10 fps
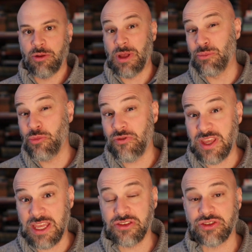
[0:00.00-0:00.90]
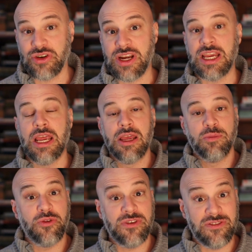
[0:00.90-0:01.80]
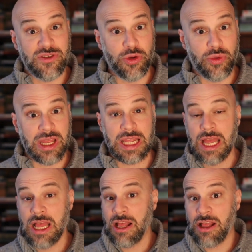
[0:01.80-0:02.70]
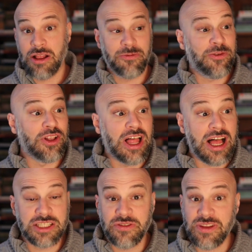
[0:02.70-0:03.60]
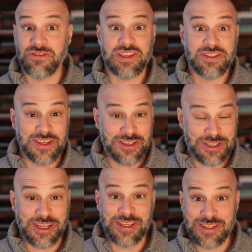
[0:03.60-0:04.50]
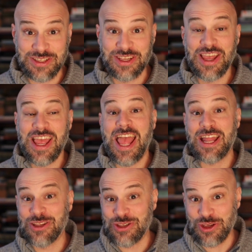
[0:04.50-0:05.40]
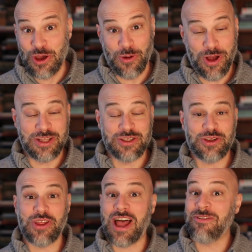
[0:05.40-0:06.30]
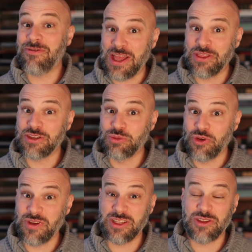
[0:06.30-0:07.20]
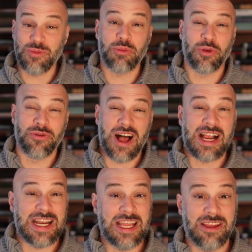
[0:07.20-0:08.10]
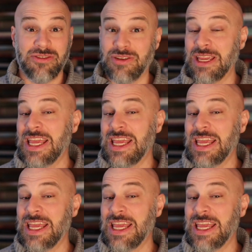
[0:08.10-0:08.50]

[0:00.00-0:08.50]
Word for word: about movie history, movie viewing, the philosophy of existence, and so on. So I found this movie to be provocative.